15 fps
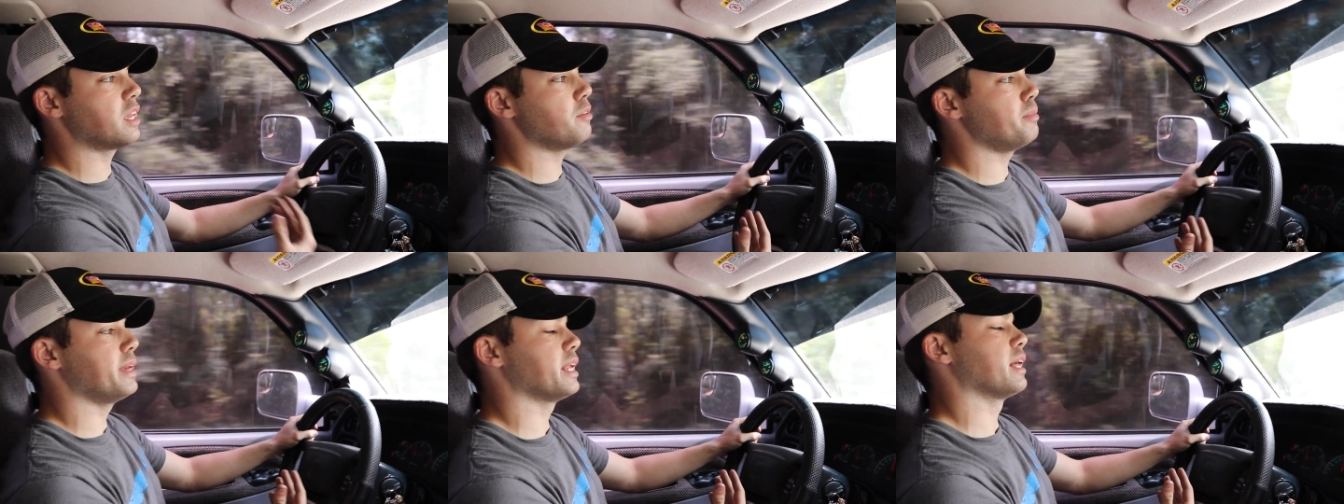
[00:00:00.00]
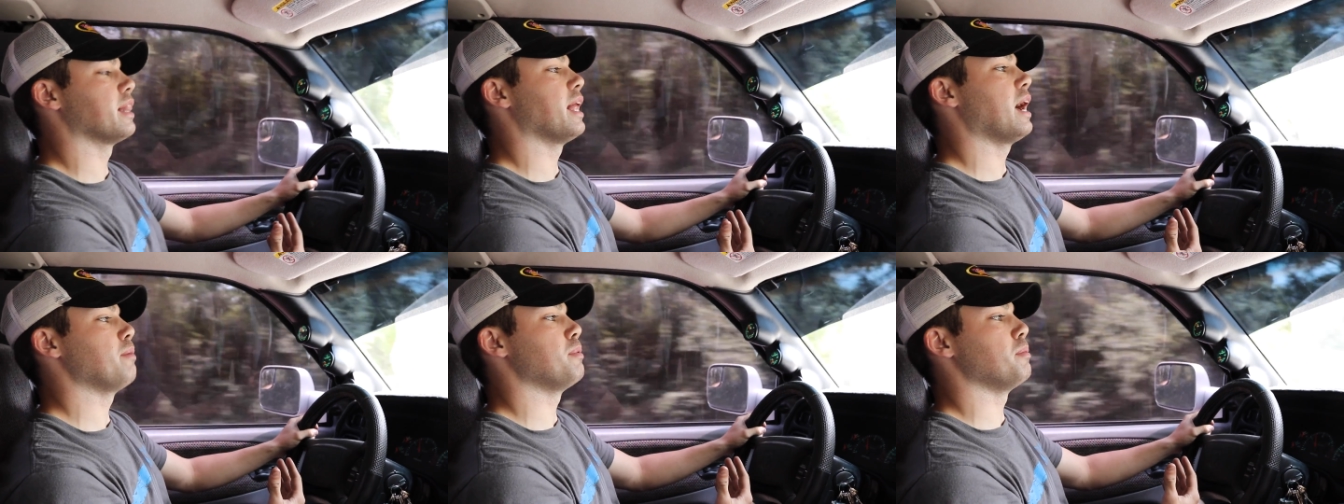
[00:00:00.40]
give me an
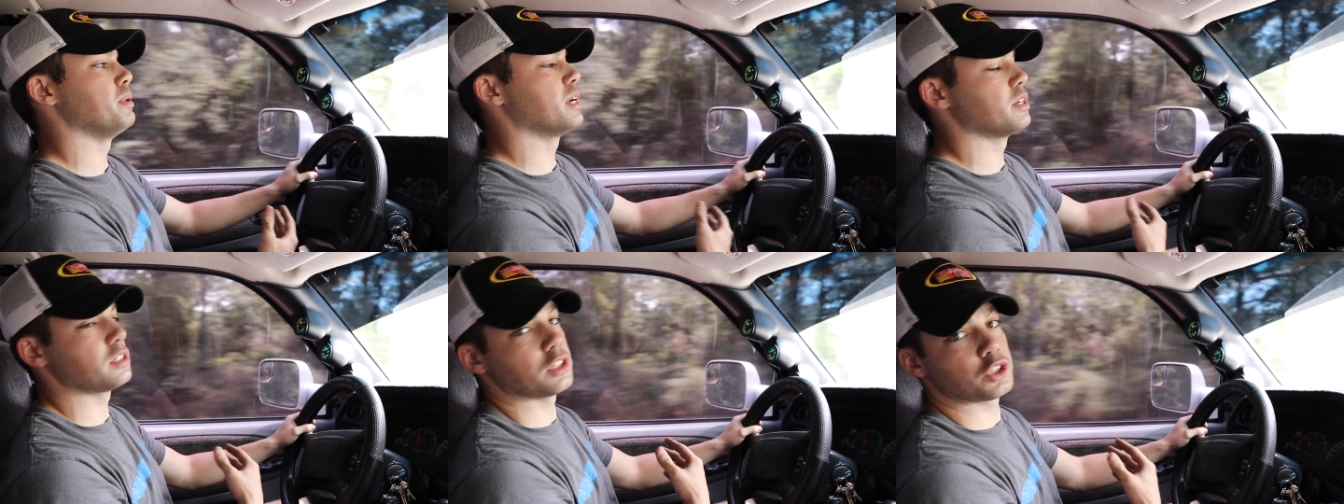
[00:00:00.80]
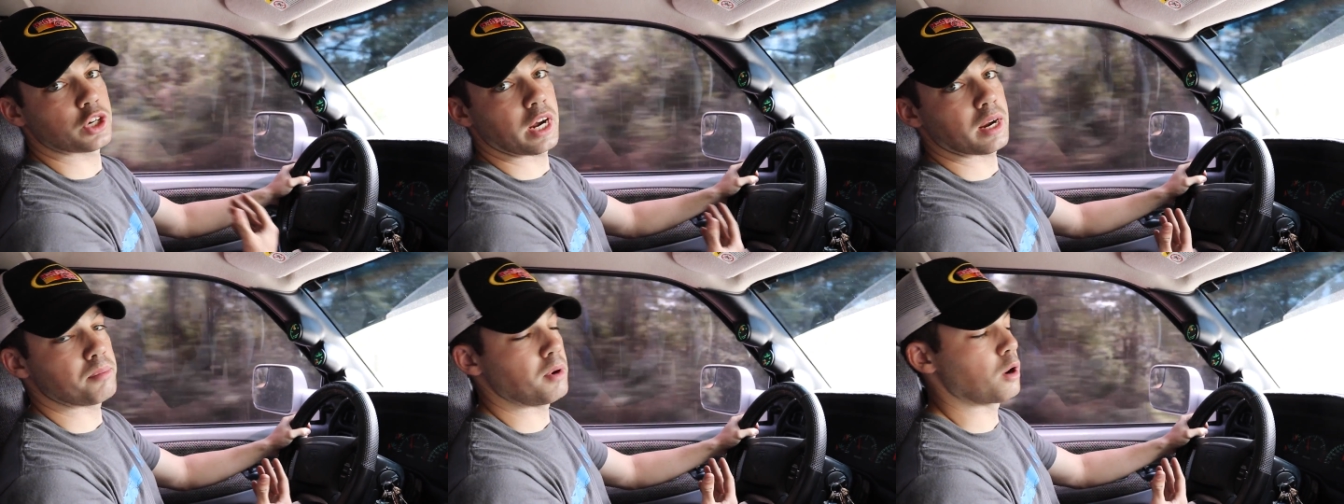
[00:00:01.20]
alignment because the
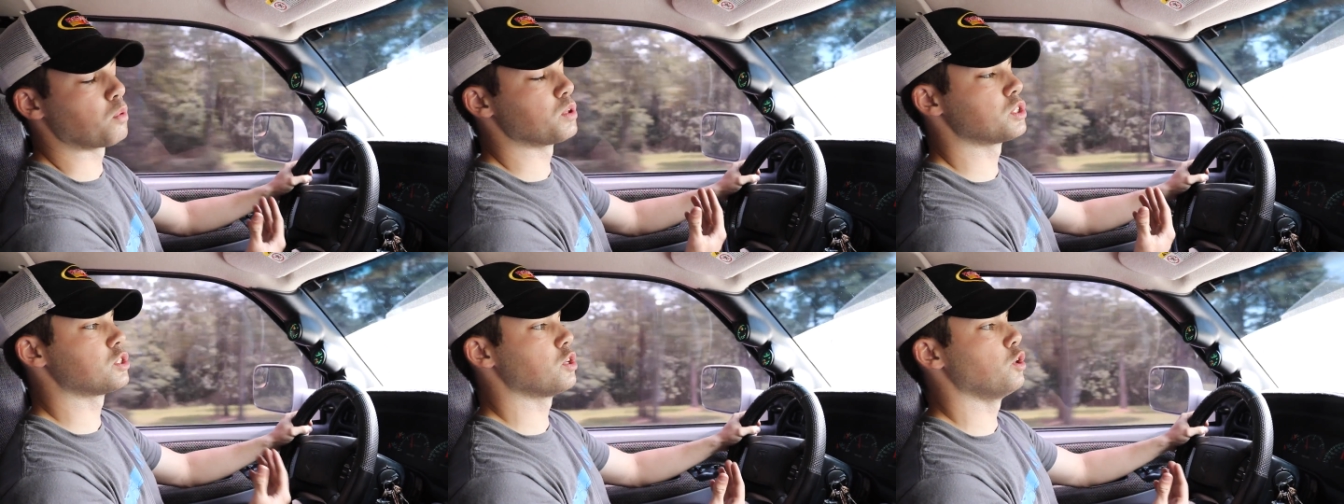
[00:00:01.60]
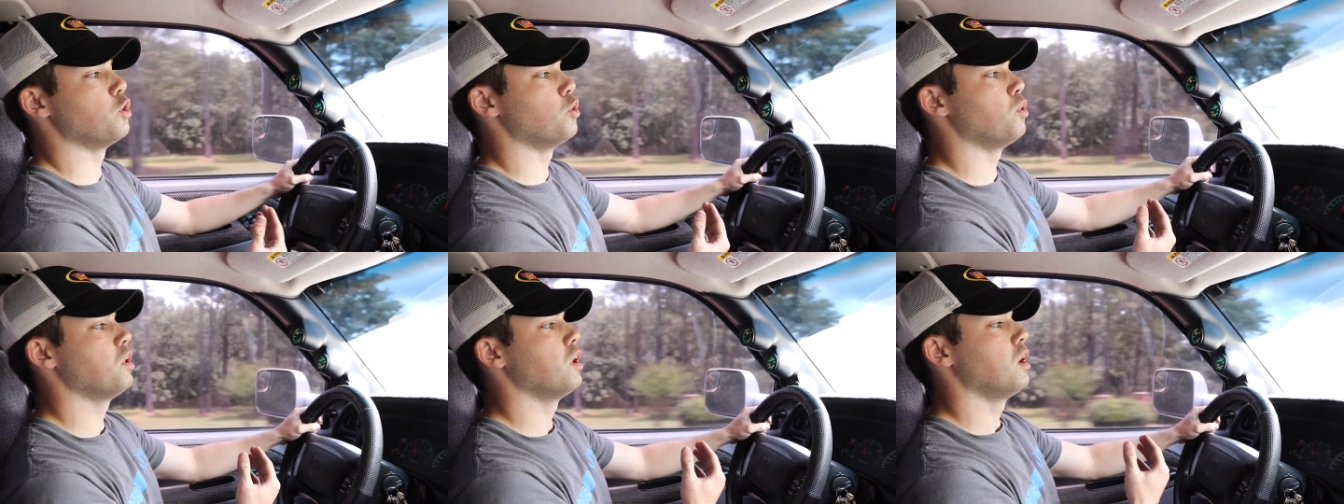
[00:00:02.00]
track bar was so